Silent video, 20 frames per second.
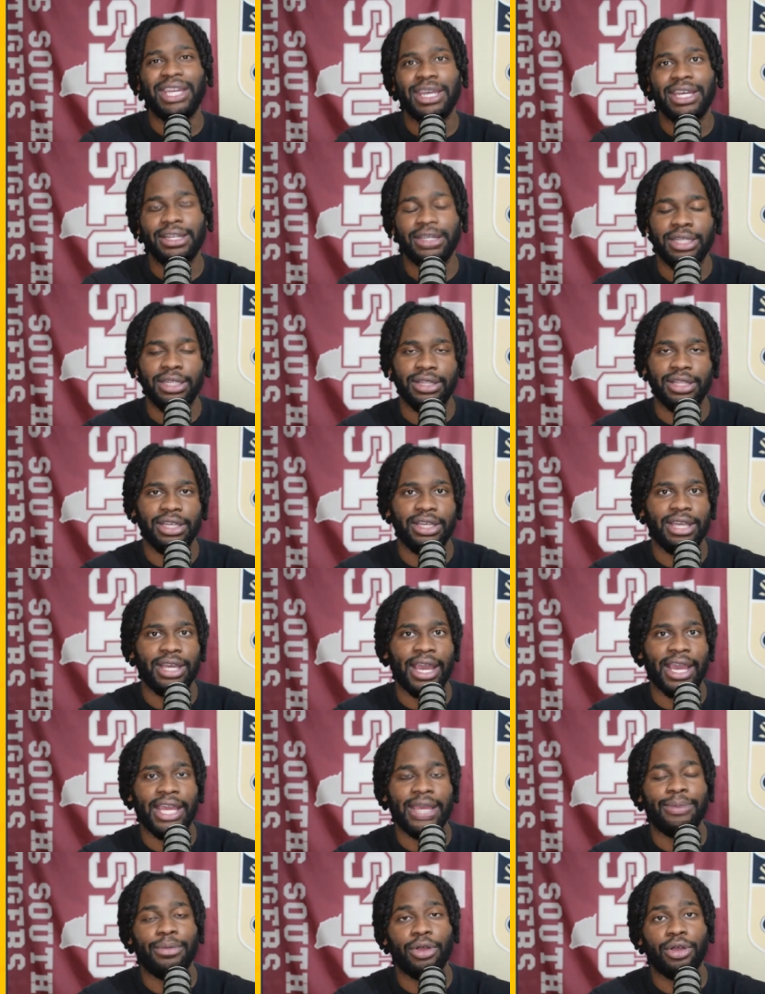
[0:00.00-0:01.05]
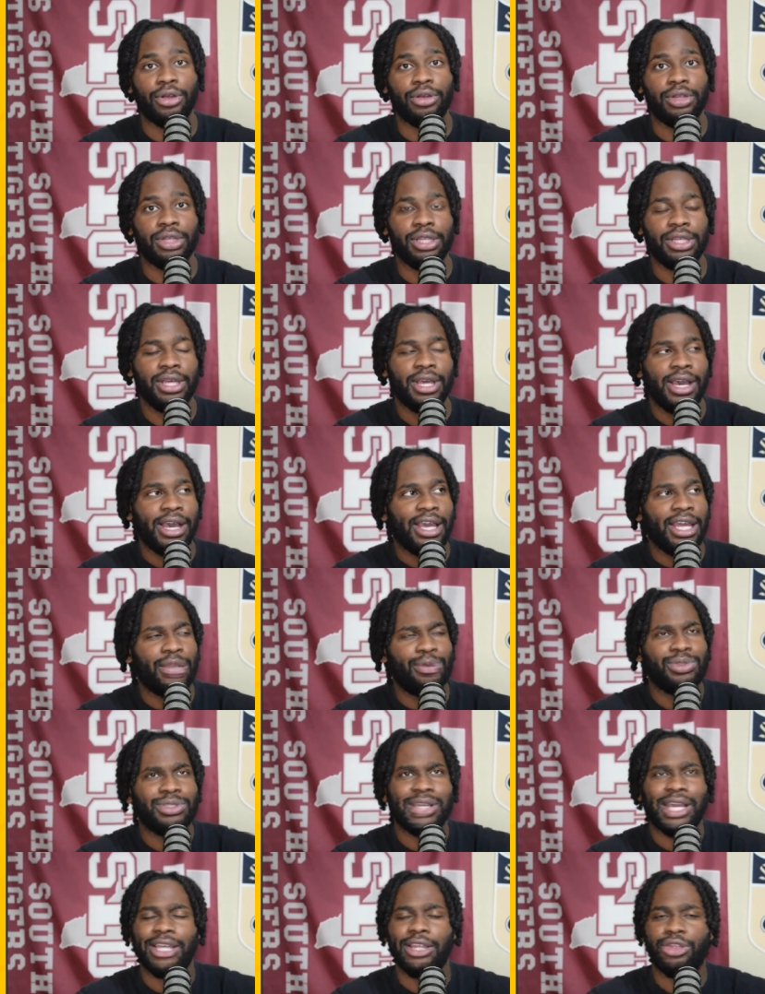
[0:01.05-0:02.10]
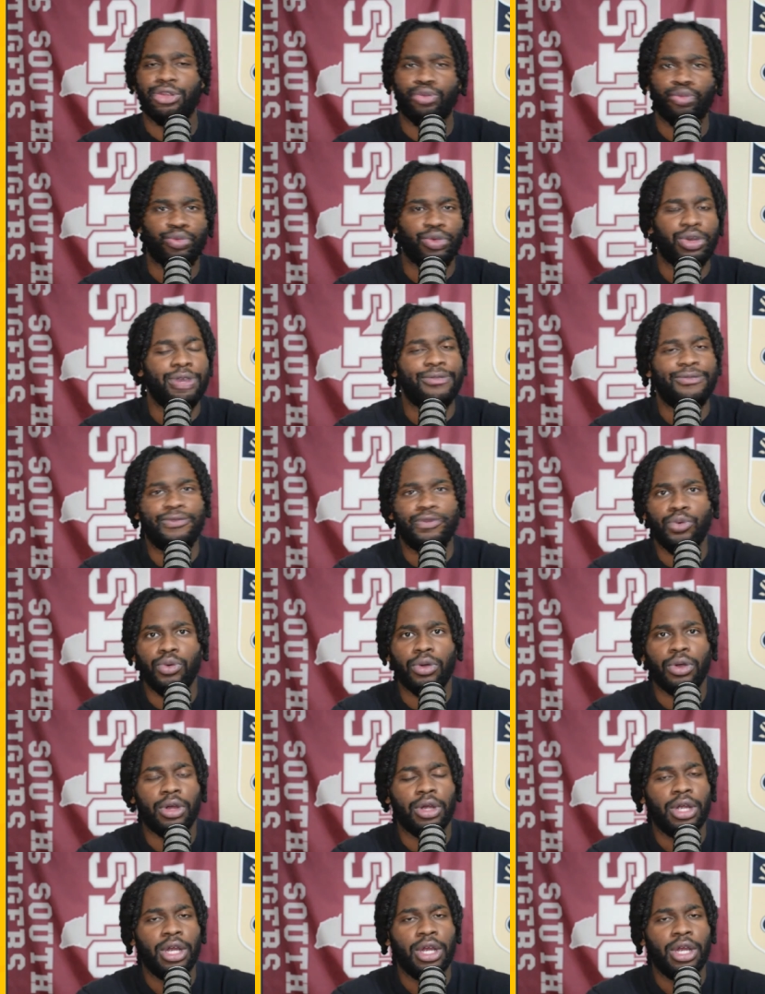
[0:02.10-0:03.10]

ending the game early. And it was like 3-4